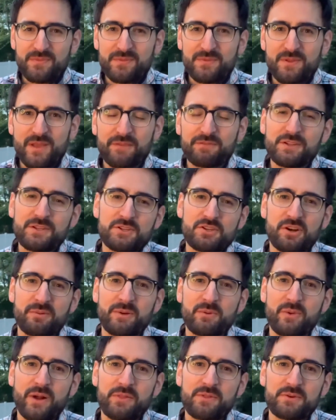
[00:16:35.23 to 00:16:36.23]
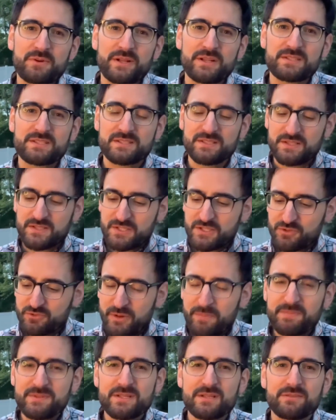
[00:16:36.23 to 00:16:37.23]
You have to determine whether it's
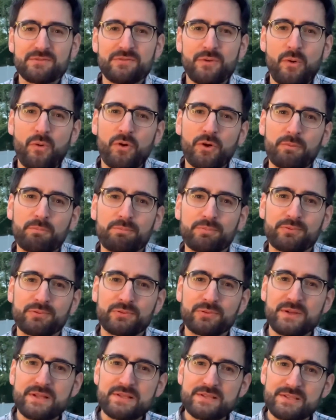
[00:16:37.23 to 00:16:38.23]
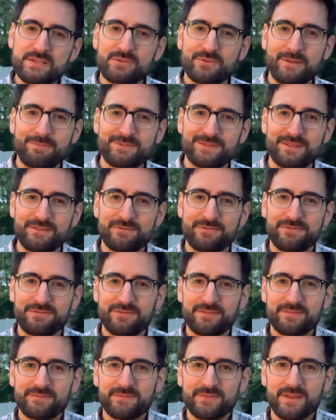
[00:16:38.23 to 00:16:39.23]
descriptive or prescriptive,
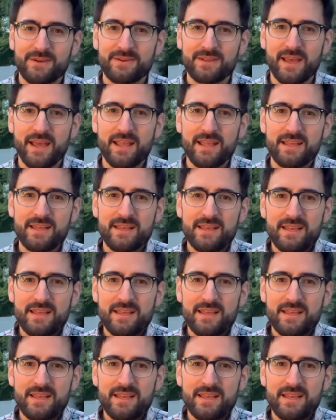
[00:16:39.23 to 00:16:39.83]
okay?